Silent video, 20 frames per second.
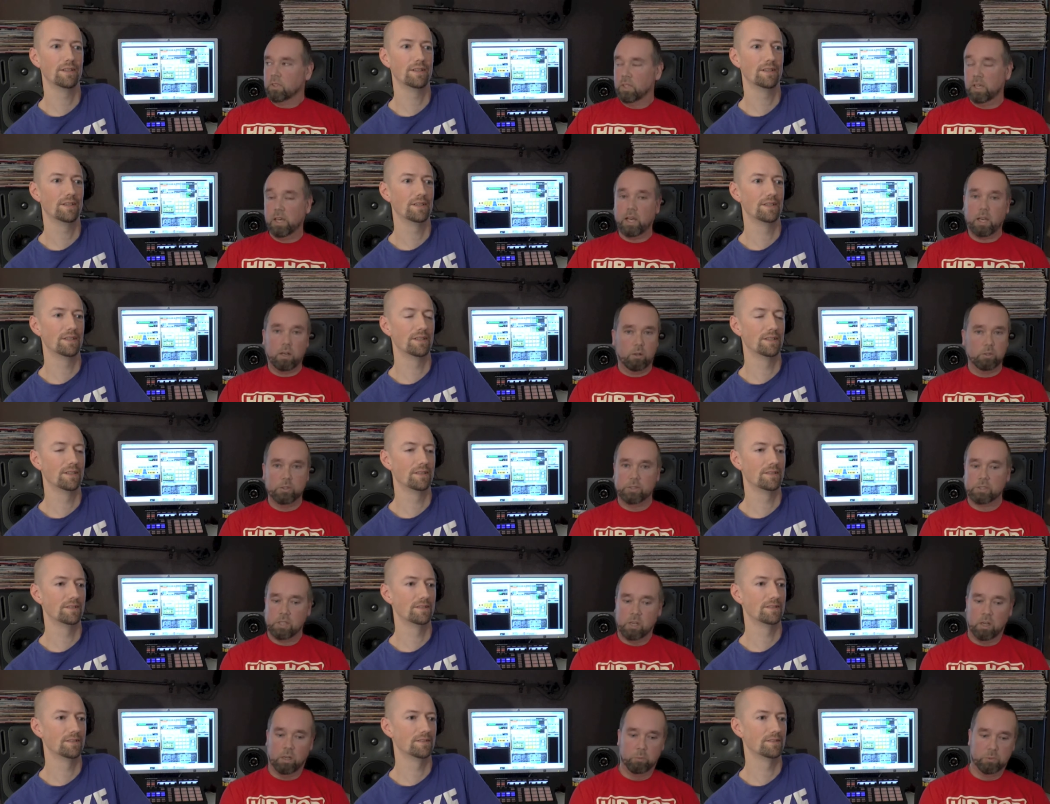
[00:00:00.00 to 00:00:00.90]
Speaker 1: Yeah, all the
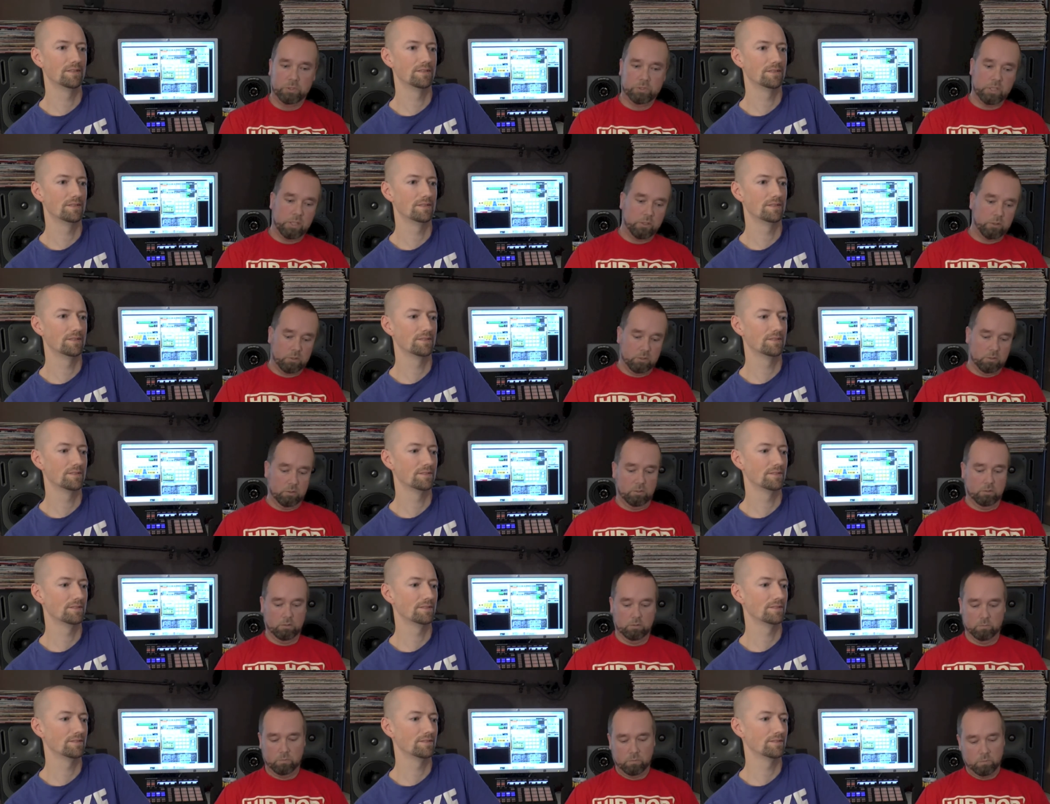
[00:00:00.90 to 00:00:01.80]
time. We try
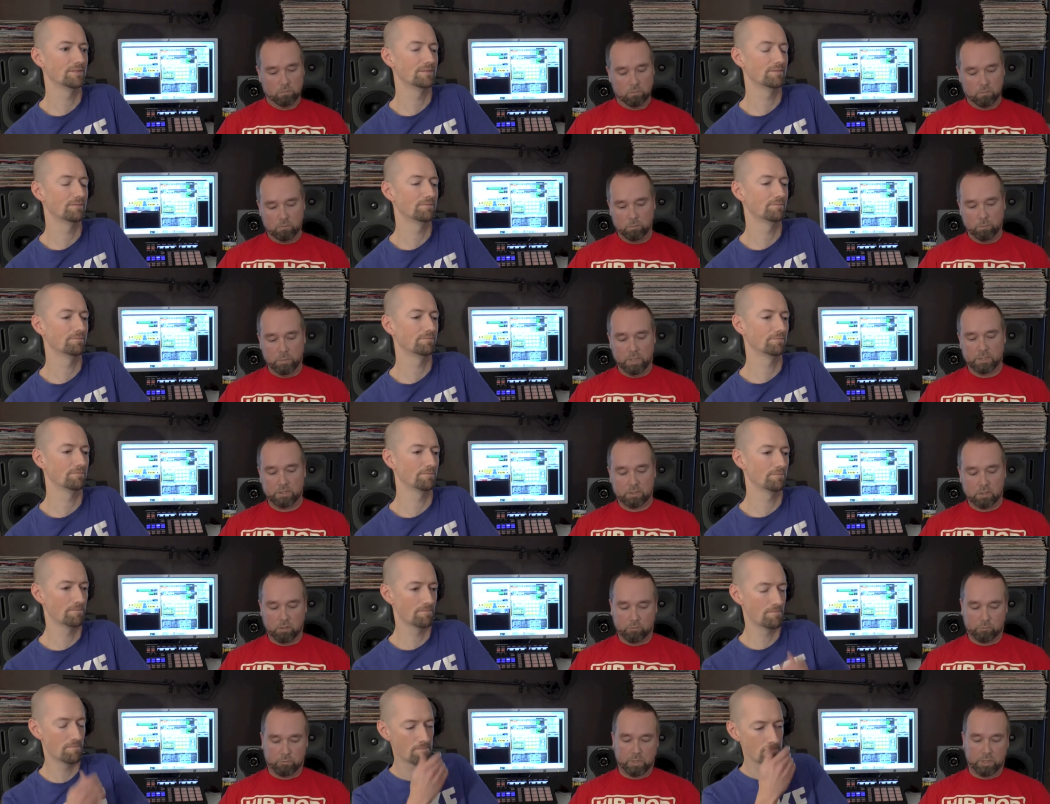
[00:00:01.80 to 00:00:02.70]
to make
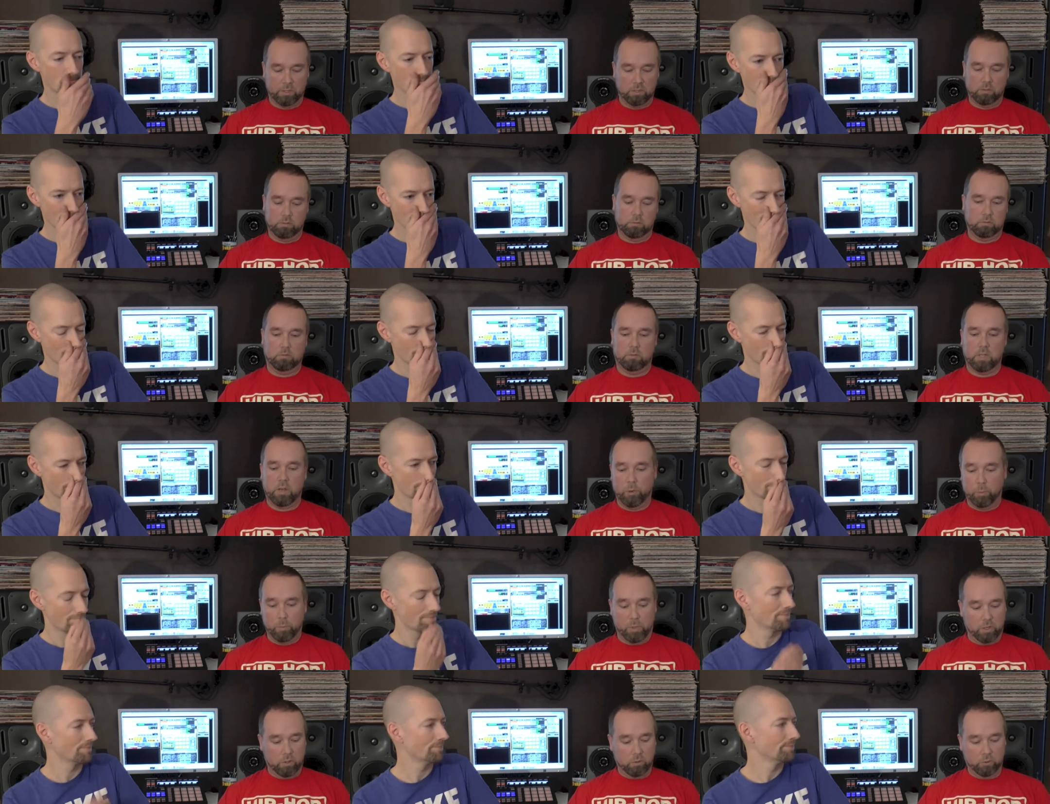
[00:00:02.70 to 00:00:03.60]
stuff with
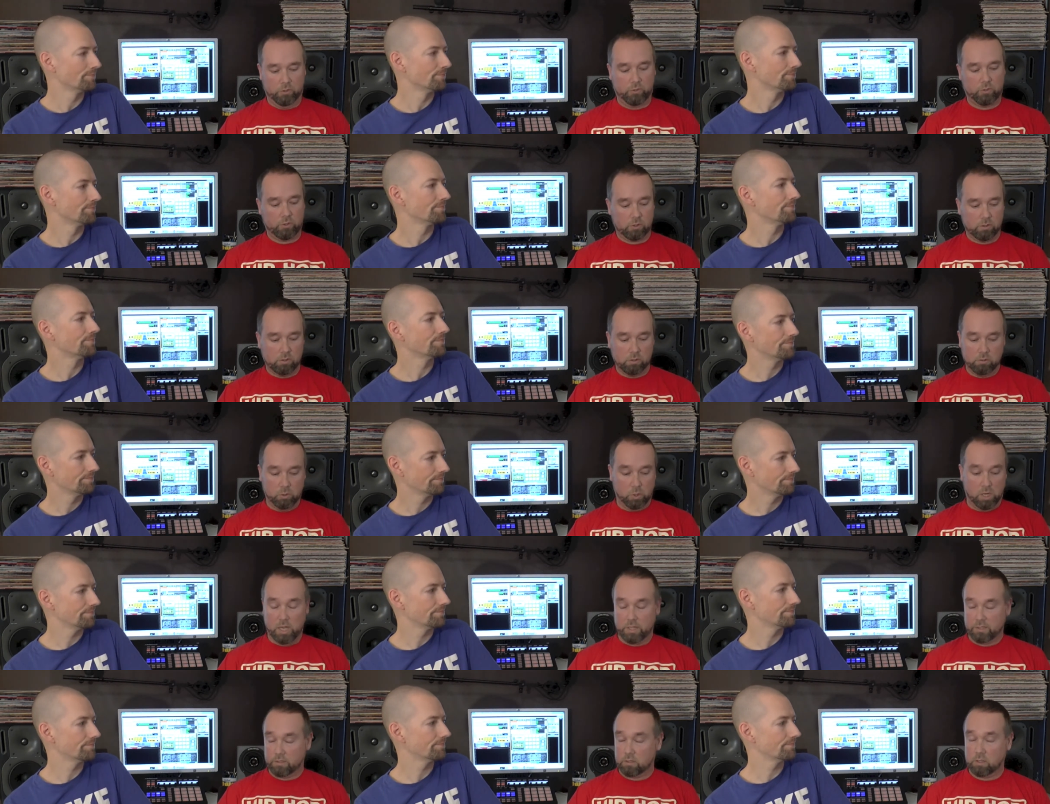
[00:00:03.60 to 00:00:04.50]
everybody who's, who
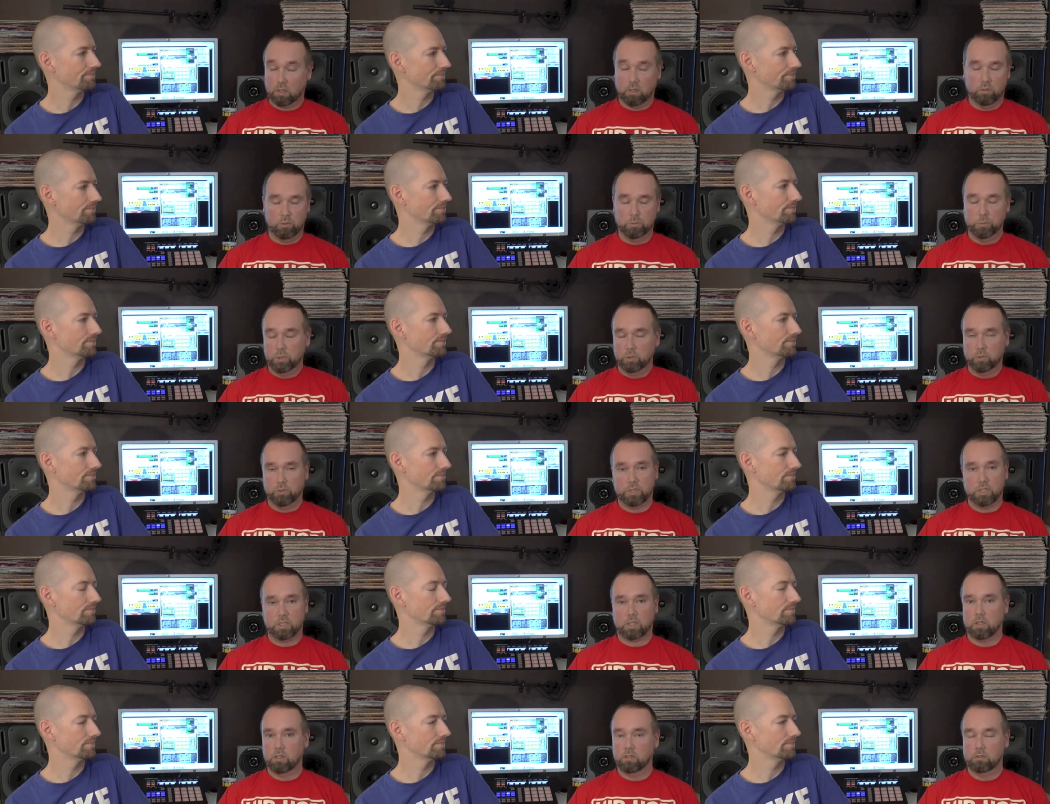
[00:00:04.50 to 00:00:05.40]
likes our
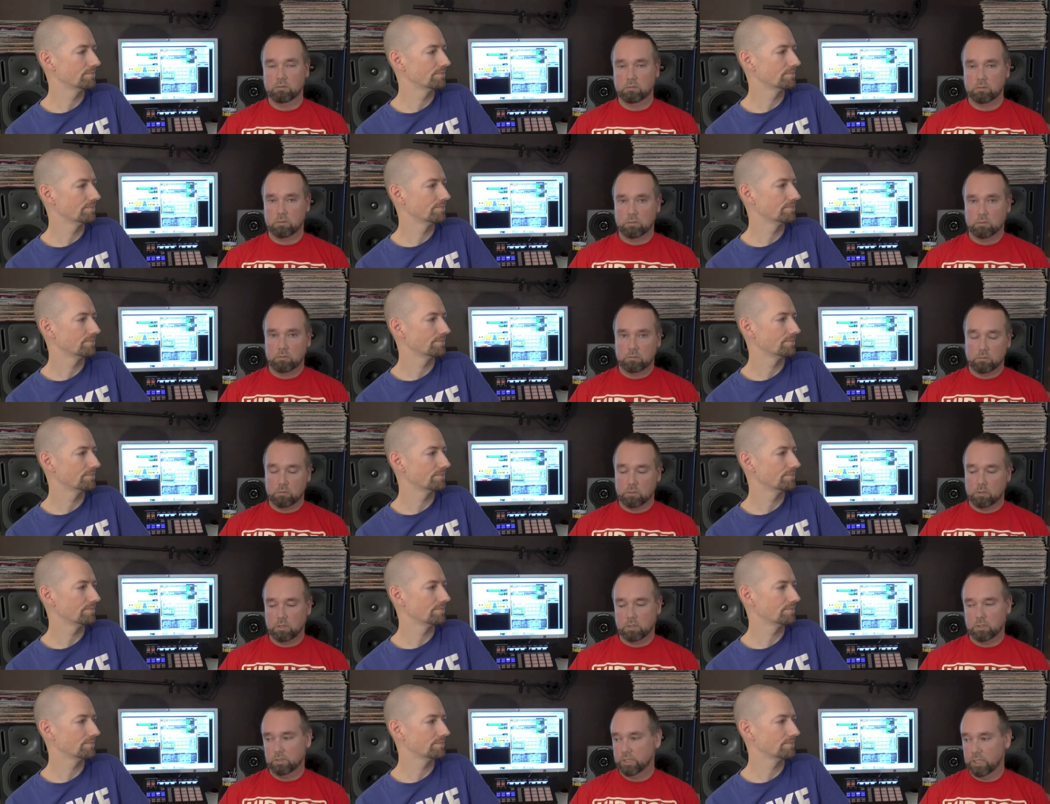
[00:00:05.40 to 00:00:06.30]
music and
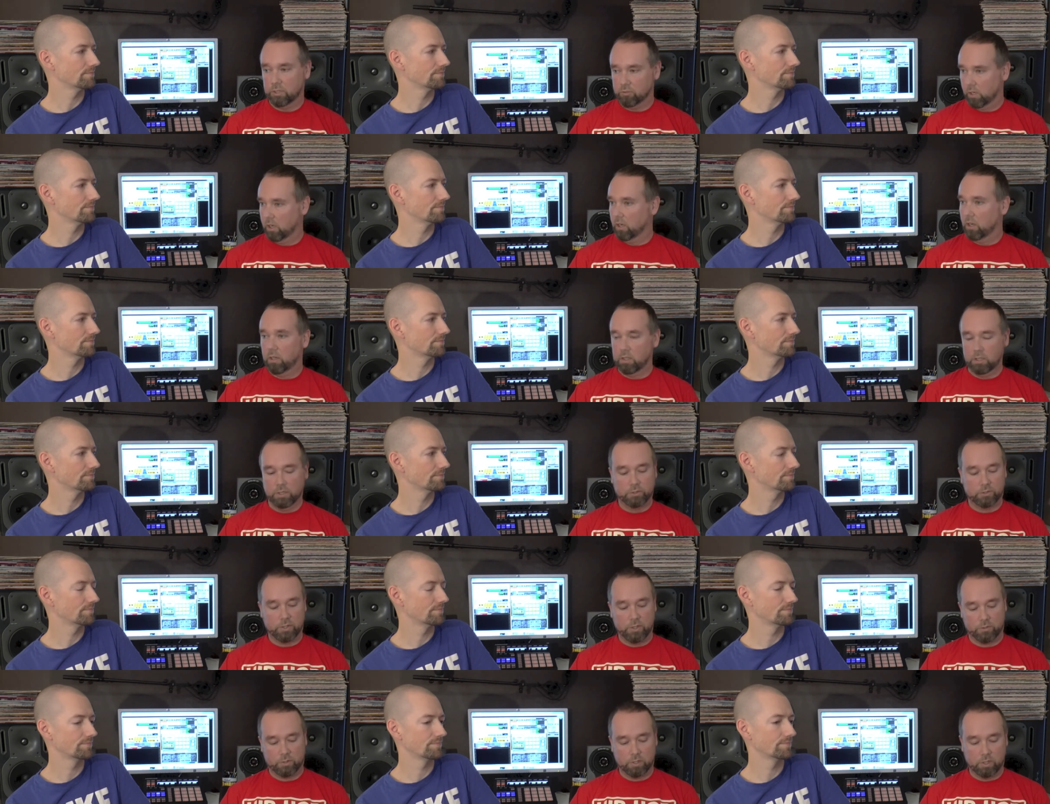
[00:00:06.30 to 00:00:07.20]
generally
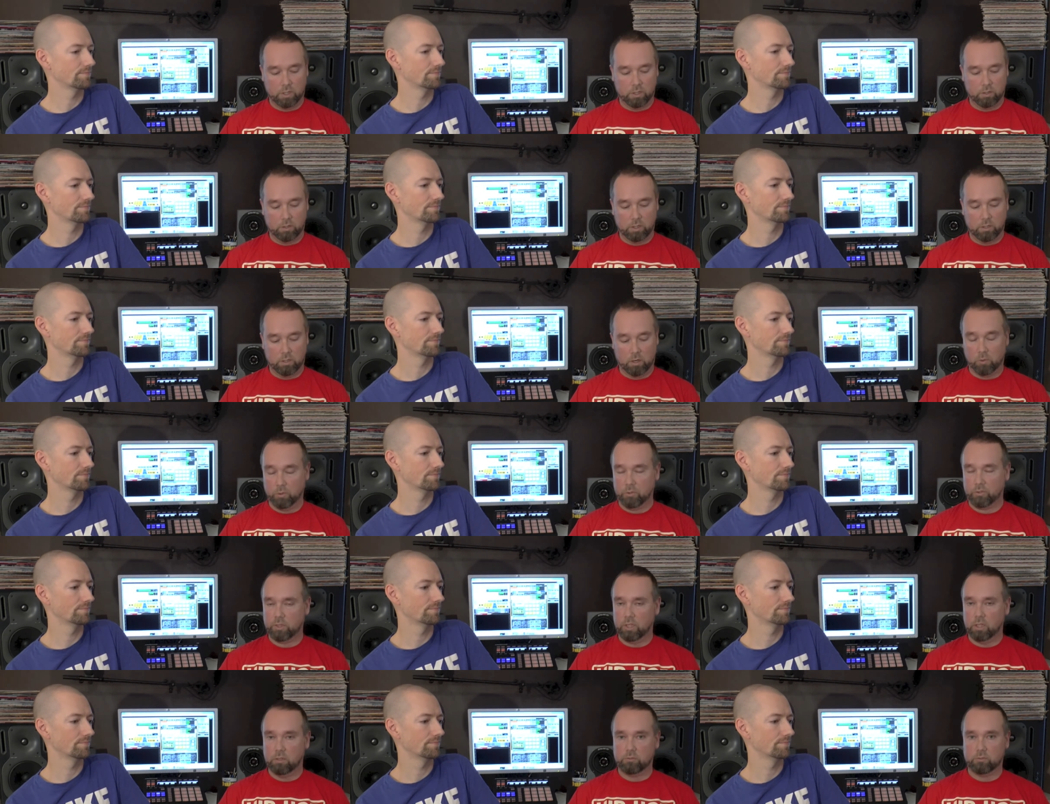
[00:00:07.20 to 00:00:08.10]
interested in, in our
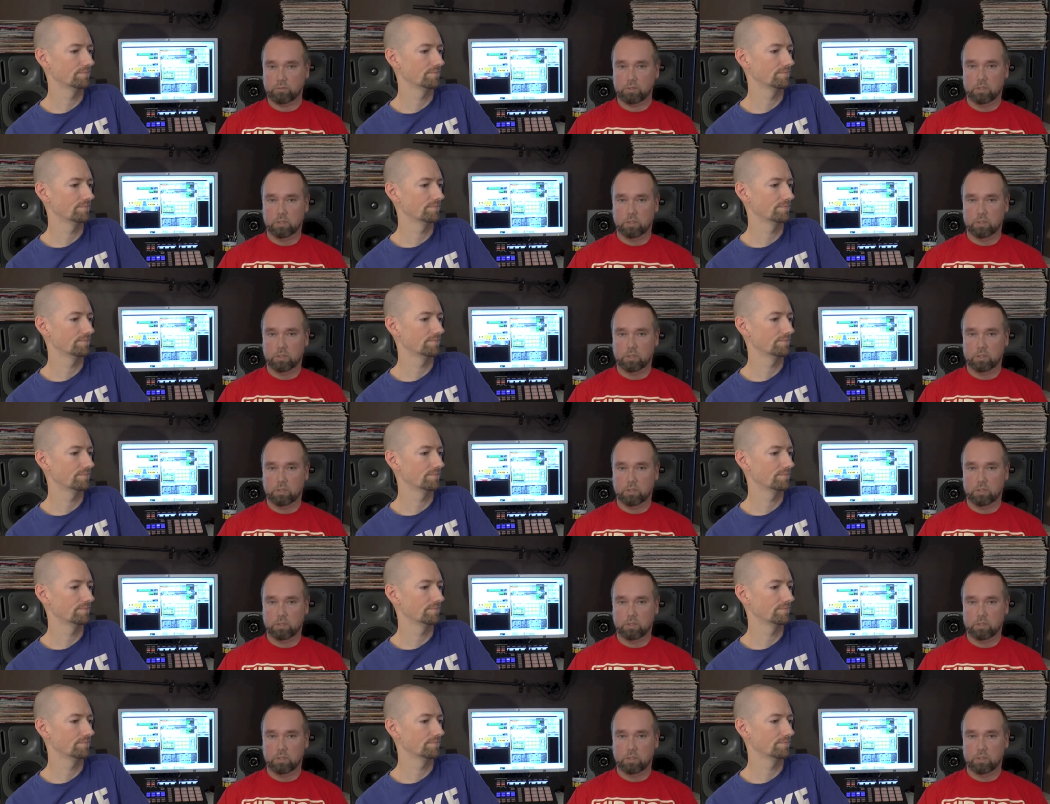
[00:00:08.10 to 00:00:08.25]
stuff.